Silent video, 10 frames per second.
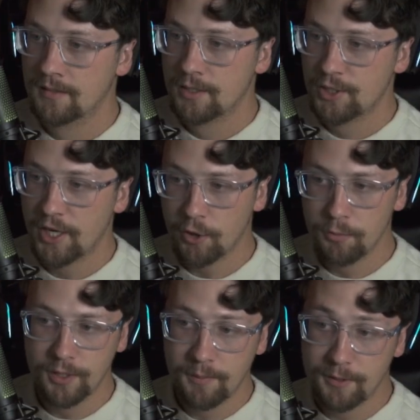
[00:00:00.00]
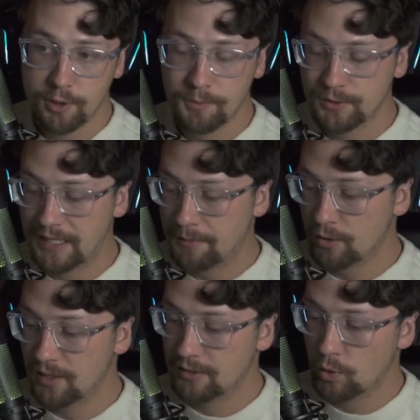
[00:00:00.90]
Sengun put up a
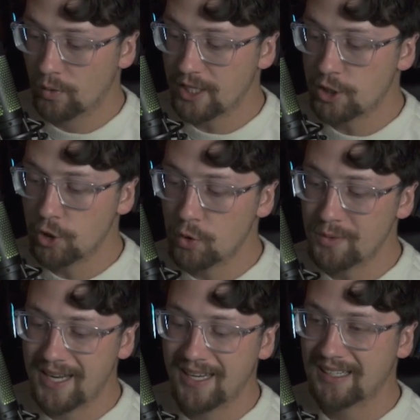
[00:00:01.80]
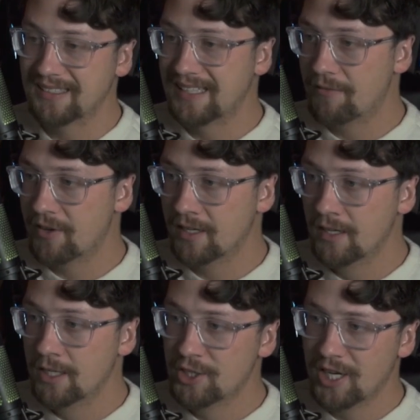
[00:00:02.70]
triple-double, 22, 10, and 11.
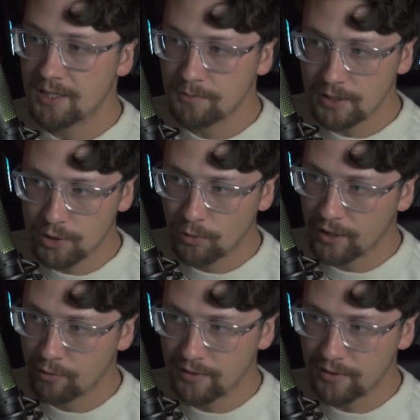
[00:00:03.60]
Shot the ball 23